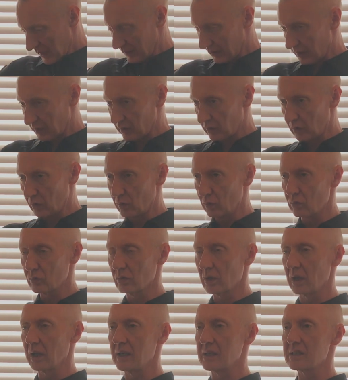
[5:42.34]
and then you
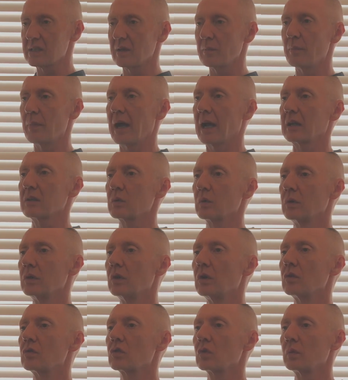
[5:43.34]
release it back to a
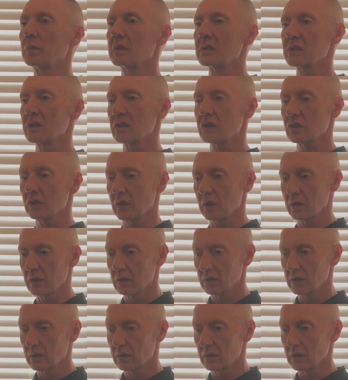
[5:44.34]
neutral position.